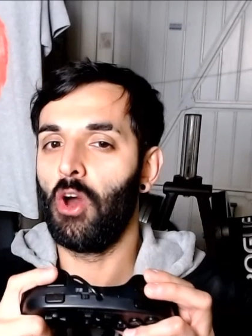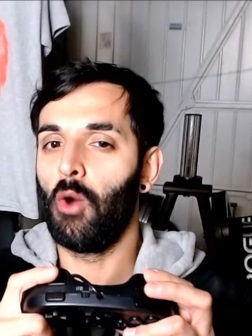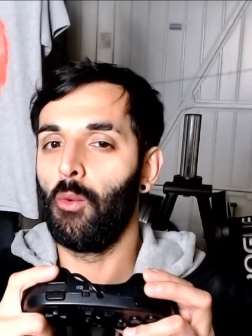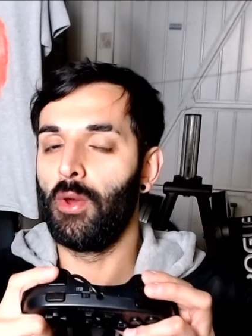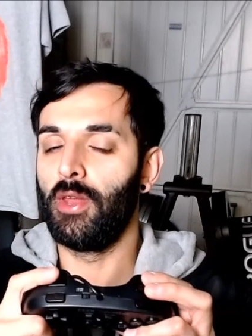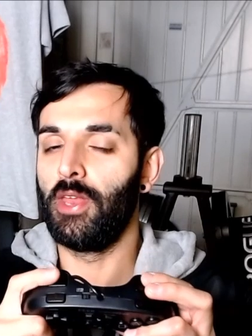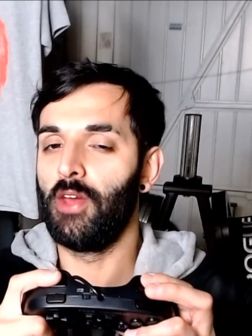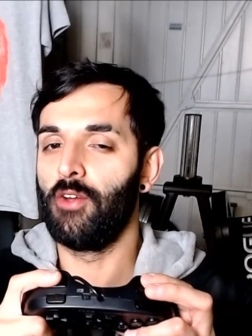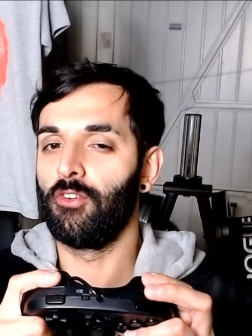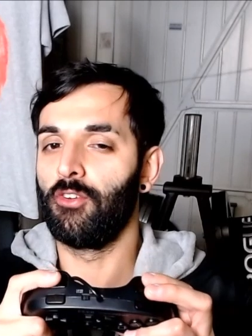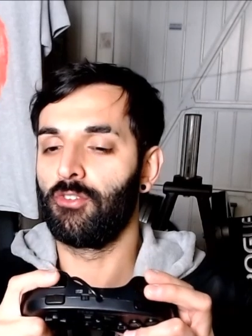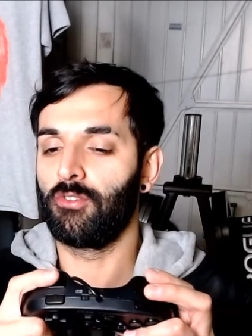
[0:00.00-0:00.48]

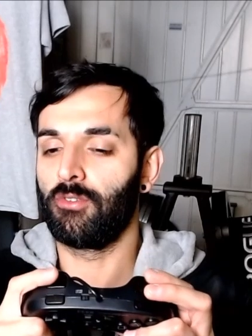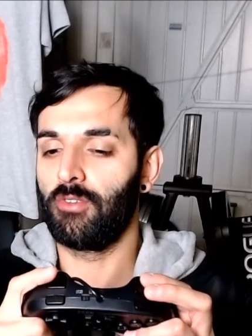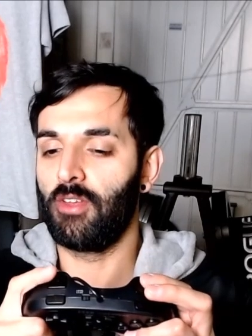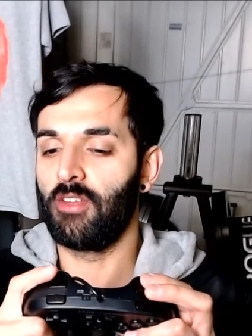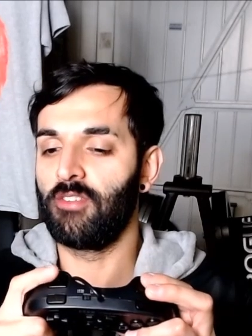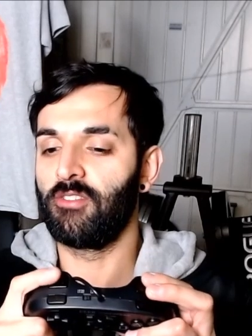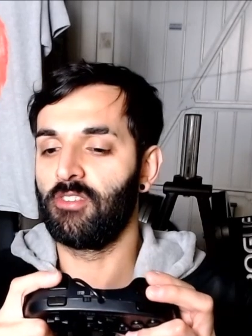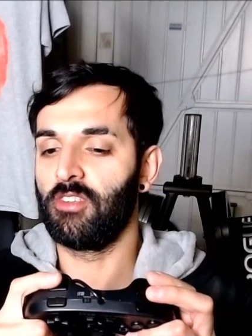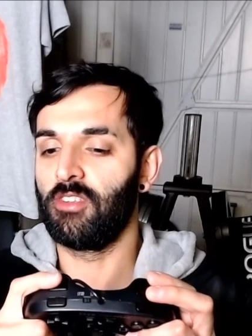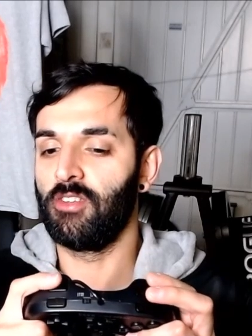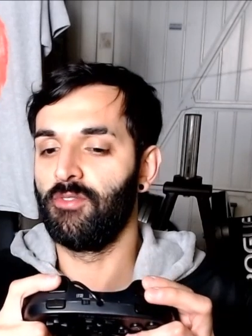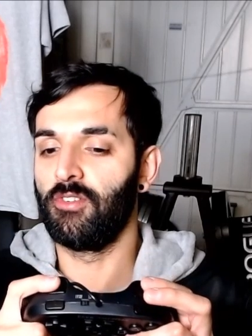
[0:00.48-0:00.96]
near as
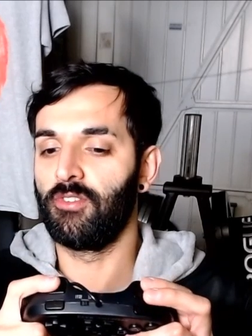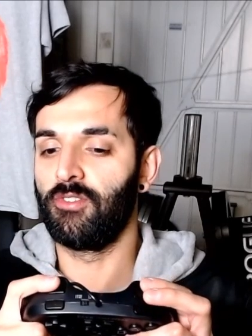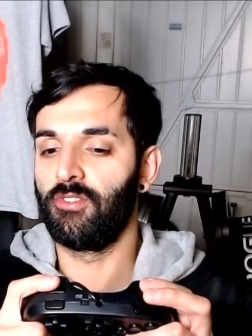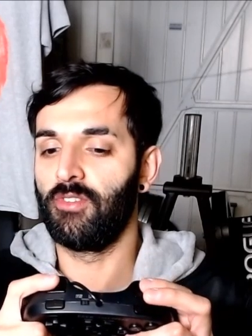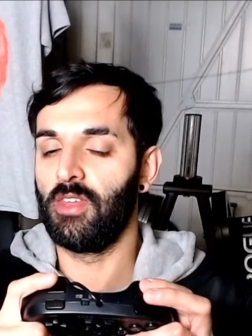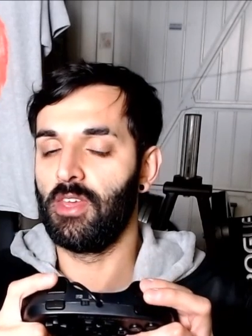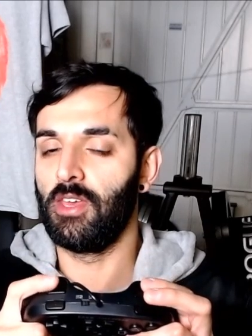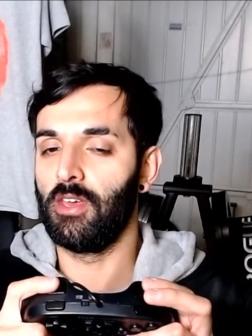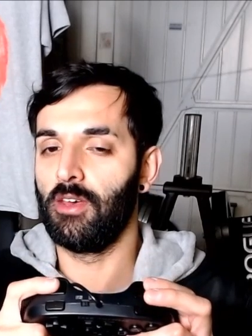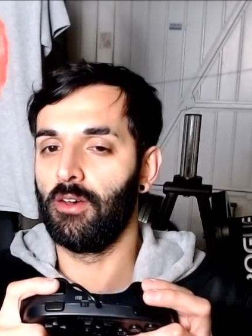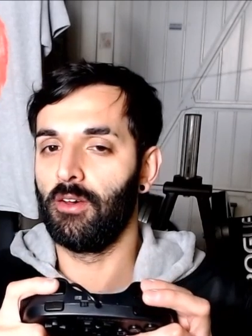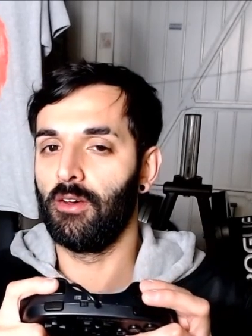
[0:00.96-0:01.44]
sensitive as
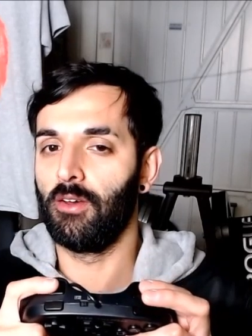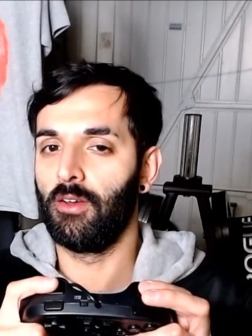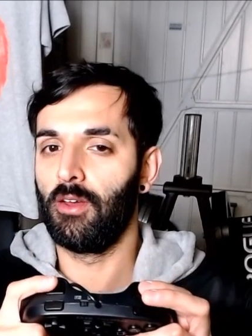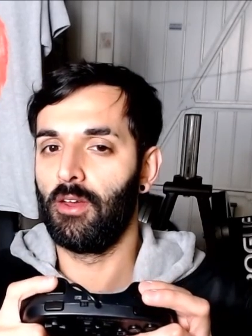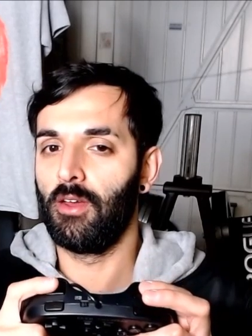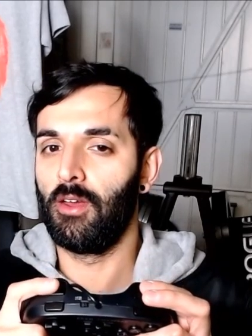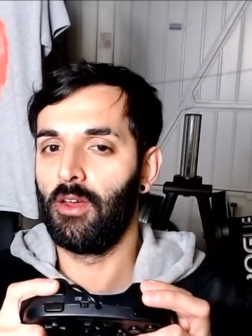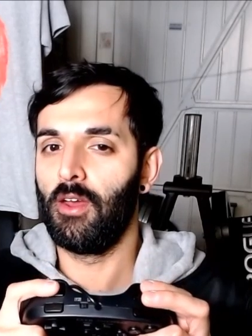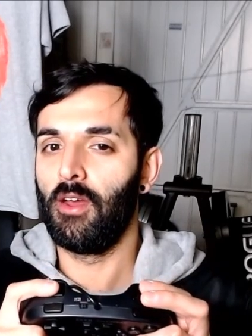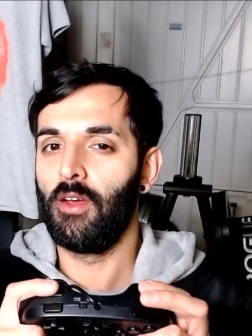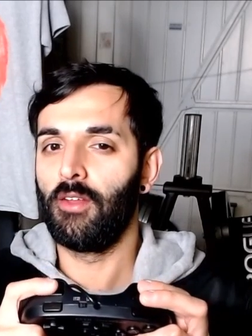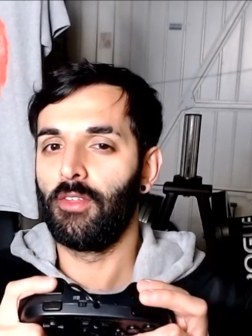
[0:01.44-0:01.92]
the,
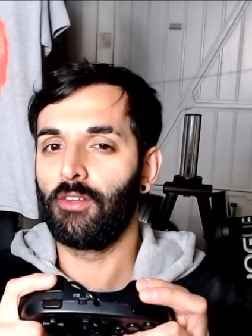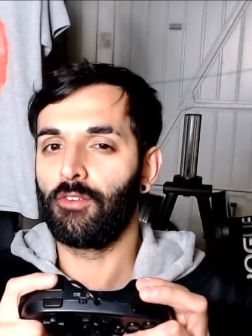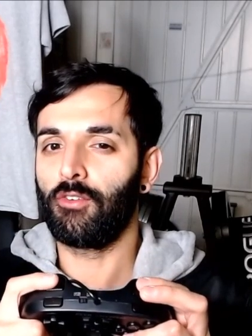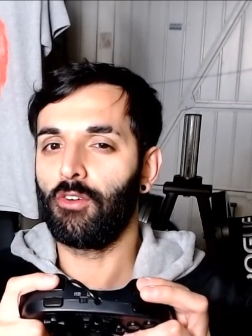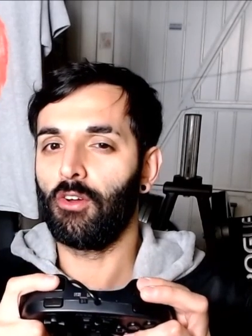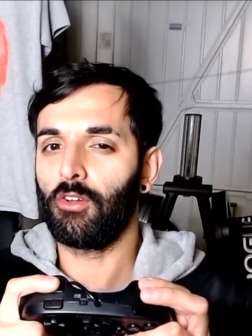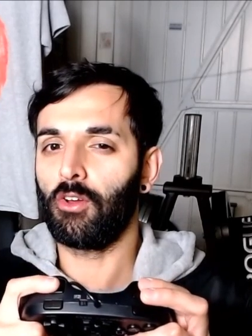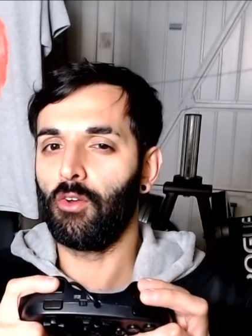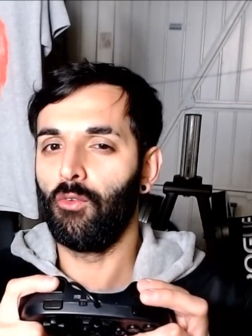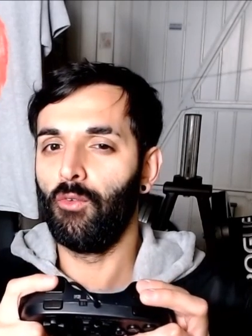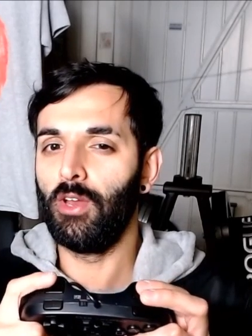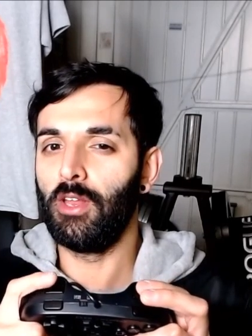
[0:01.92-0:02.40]
they've got
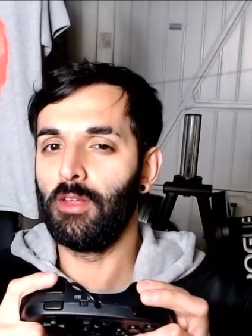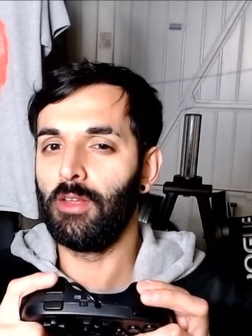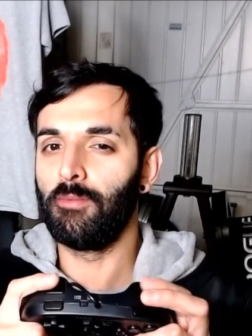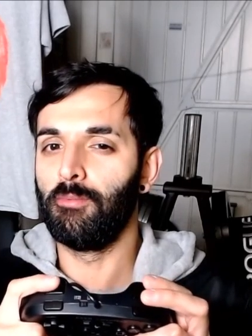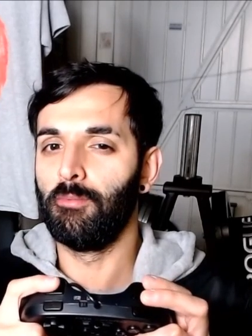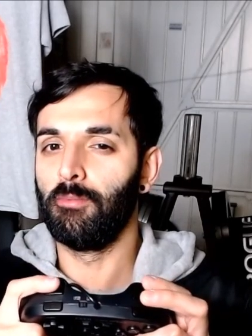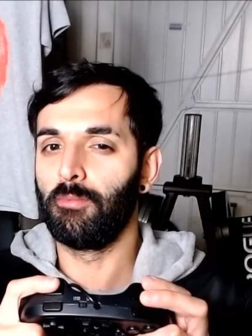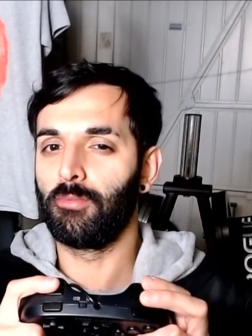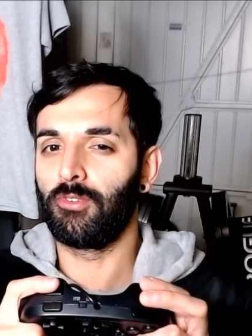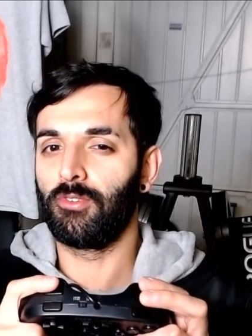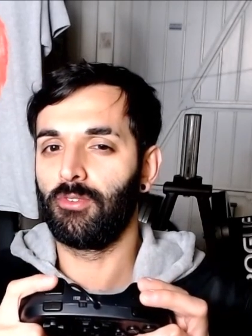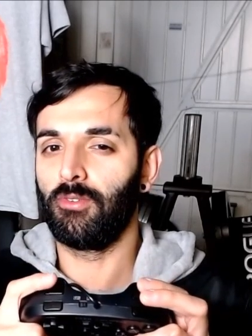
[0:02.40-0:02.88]
like a really
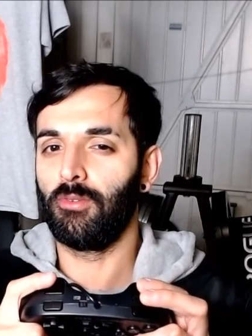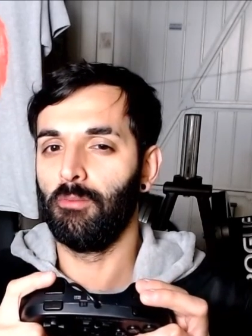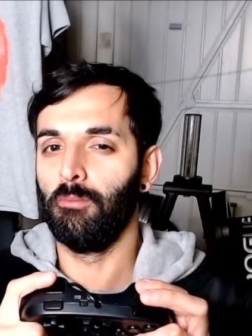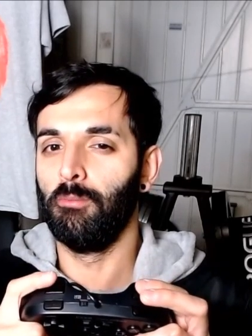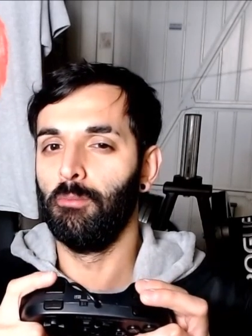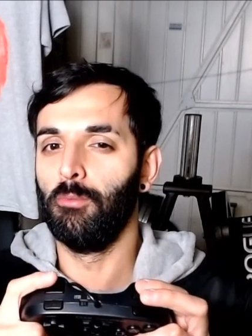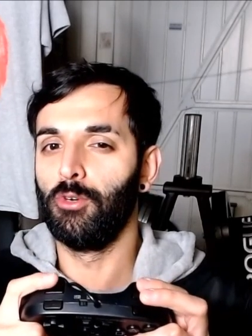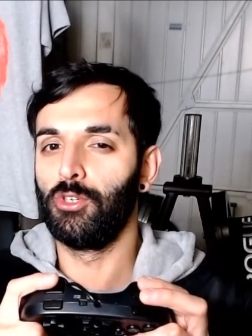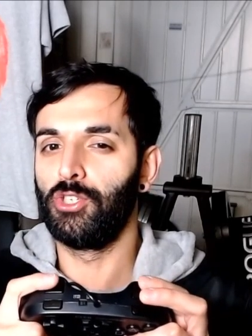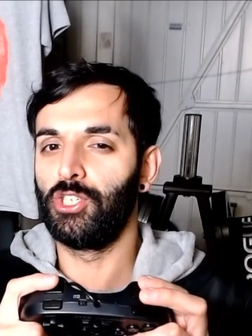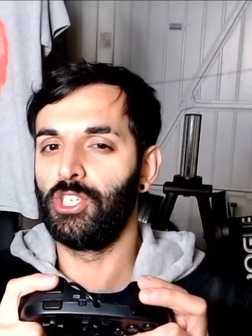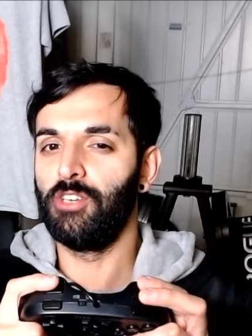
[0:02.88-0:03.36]

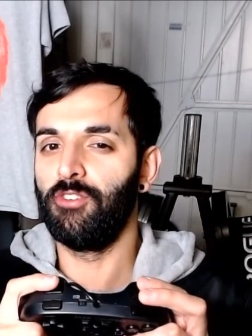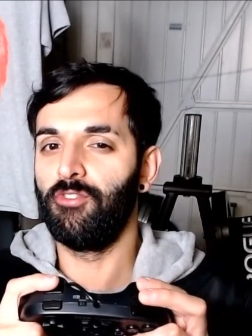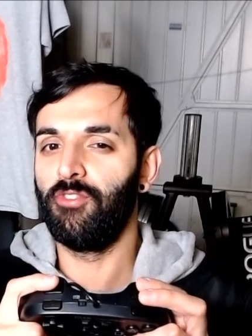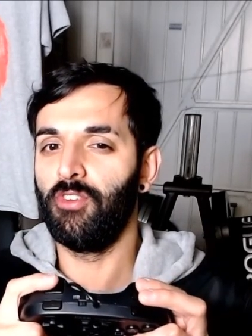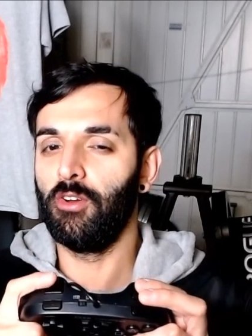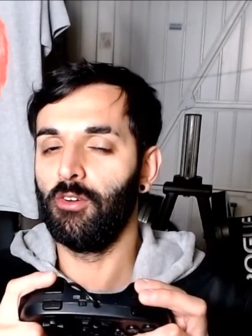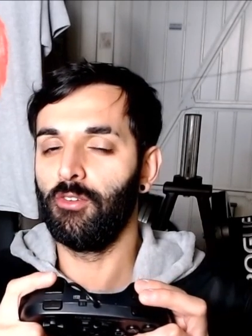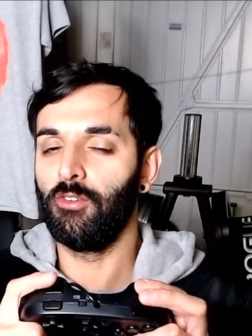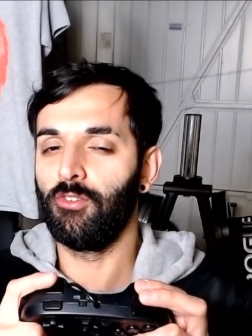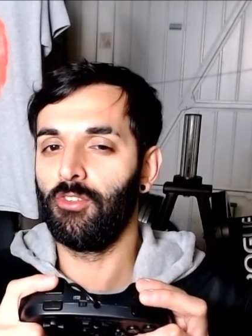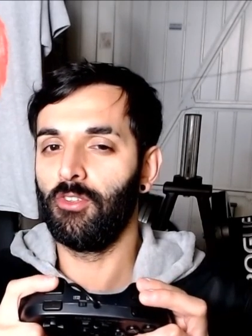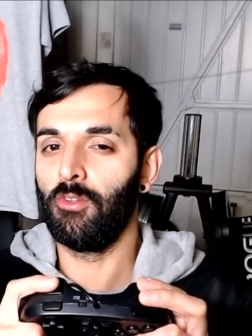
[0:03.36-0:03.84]
mushy
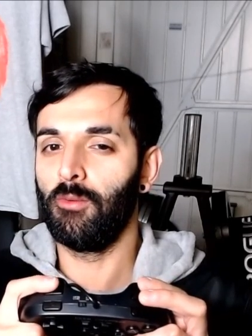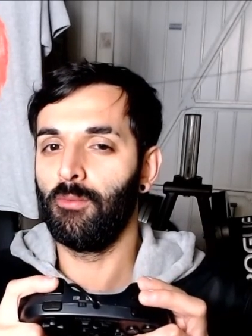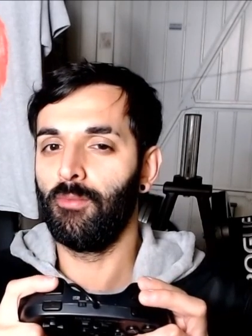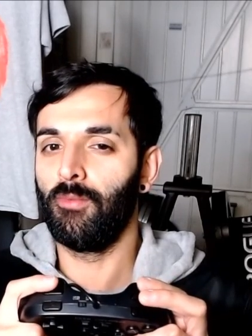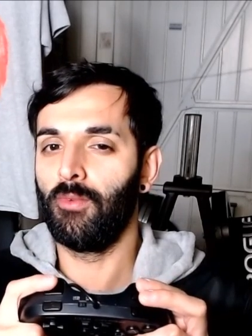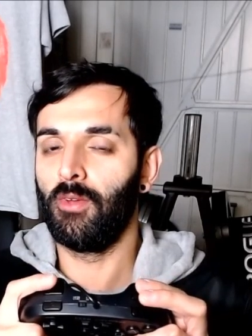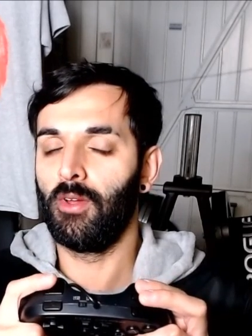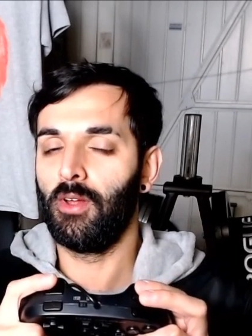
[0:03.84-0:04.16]
feel to them.